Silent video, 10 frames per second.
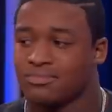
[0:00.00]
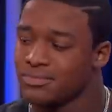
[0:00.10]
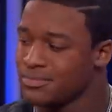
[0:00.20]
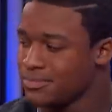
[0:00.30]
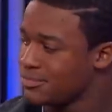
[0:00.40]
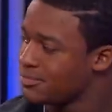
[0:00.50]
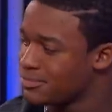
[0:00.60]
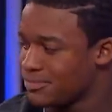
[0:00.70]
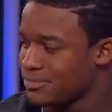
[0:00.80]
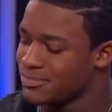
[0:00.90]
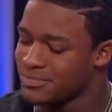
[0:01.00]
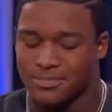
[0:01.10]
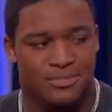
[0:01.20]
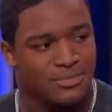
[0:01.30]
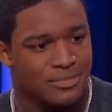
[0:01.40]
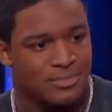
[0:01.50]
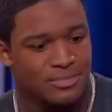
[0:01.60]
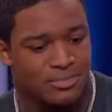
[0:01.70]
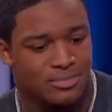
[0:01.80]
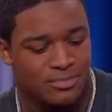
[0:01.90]

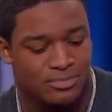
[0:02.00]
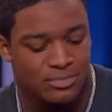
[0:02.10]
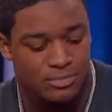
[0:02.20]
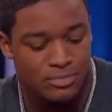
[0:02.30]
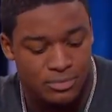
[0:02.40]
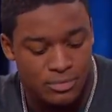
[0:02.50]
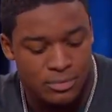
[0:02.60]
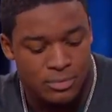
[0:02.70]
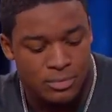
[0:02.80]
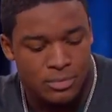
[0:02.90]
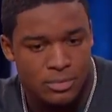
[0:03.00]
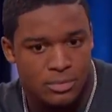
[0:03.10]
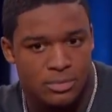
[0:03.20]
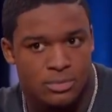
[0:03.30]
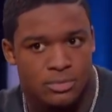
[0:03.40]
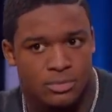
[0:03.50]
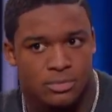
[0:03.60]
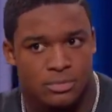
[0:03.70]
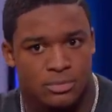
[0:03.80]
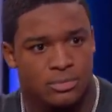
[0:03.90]

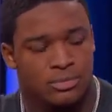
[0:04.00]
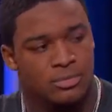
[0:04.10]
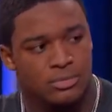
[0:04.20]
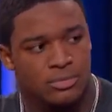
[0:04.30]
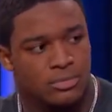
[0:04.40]
The person shown says nothing.